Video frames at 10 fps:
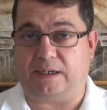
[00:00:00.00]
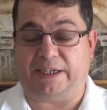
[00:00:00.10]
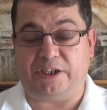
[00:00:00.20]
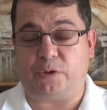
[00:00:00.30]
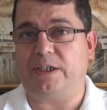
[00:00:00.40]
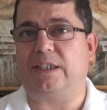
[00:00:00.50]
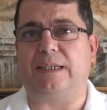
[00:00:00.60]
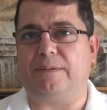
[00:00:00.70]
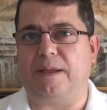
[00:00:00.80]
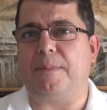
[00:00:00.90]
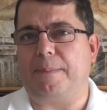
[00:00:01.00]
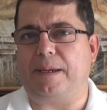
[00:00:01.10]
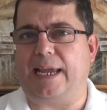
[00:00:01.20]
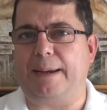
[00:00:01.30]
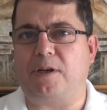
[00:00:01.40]
injuries, and they might be
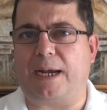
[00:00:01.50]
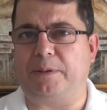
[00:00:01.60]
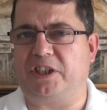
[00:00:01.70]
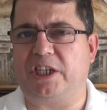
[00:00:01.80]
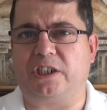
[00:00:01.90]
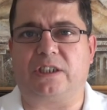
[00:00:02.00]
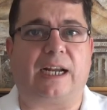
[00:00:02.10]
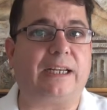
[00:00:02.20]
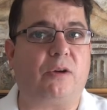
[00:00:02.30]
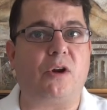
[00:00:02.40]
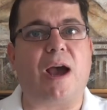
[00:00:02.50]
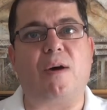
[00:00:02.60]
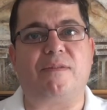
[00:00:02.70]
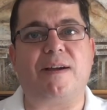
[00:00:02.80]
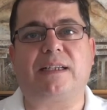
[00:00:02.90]
game time decisions, and I don't know
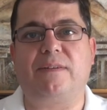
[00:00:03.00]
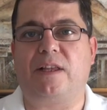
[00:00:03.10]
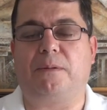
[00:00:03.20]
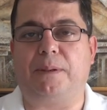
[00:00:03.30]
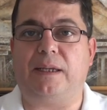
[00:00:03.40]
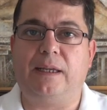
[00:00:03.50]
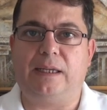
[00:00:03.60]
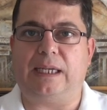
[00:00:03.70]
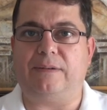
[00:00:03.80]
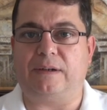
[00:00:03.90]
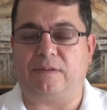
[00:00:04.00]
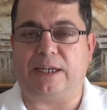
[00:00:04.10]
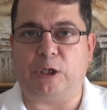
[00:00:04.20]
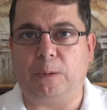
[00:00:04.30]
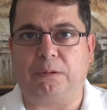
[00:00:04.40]
how effective they'll be even if
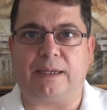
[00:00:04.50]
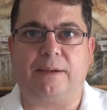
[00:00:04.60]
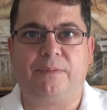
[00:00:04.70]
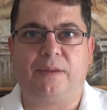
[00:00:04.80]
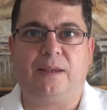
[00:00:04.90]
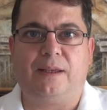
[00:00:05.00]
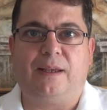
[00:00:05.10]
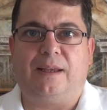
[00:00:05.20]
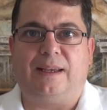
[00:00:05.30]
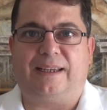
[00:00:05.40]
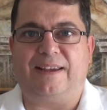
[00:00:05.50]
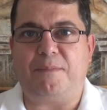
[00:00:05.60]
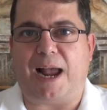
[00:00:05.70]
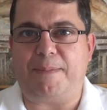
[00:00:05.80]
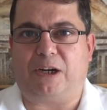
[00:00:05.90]
they do play. Give
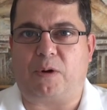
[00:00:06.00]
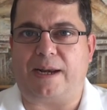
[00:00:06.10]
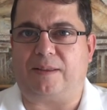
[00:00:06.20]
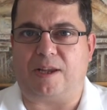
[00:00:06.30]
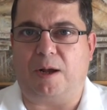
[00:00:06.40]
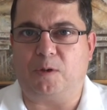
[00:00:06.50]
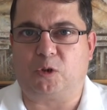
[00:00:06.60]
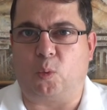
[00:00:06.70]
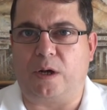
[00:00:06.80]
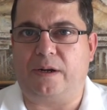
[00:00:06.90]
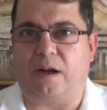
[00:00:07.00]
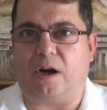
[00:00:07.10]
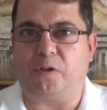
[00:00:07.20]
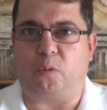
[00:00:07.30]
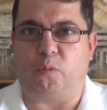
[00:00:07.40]
Miami credit. They almost won
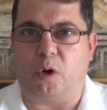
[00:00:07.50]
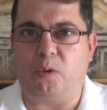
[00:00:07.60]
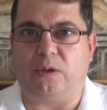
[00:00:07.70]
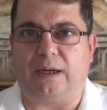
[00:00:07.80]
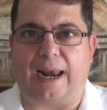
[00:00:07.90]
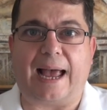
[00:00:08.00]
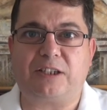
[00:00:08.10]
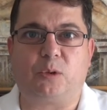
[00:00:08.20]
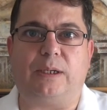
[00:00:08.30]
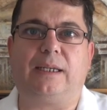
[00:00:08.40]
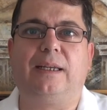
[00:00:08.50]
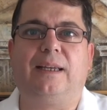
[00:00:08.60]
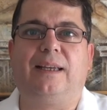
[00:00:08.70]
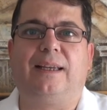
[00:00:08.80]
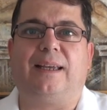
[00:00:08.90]
on the road last week,
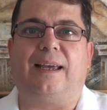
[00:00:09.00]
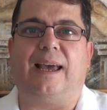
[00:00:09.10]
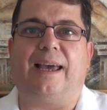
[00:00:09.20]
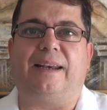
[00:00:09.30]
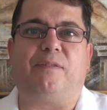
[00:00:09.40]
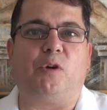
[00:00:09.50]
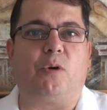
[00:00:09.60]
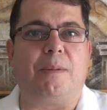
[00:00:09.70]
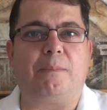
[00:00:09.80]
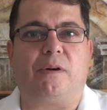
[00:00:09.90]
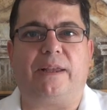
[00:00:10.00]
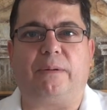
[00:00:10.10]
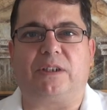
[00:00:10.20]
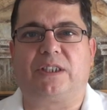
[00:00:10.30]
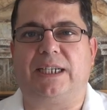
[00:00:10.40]
and if you remember, they
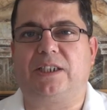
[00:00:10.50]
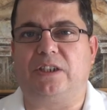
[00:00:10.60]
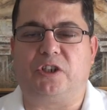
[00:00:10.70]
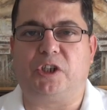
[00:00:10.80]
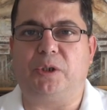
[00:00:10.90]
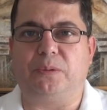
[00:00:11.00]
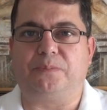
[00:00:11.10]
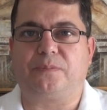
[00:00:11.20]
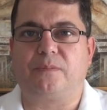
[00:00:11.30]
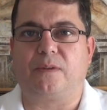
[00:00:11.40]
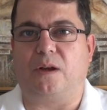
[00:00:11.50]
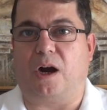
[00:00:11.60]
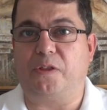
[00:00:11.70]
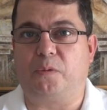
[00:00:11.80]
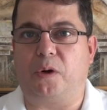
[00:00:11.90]
were 6-2
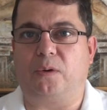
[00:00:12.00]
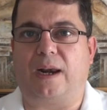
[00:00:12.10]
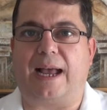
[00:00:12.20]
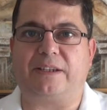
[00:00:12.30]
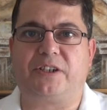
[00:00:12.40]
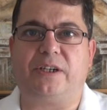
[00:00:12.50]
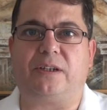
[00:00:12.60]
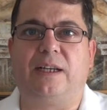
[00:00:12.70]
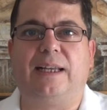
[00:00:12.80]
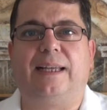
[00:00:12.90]
on the road last year.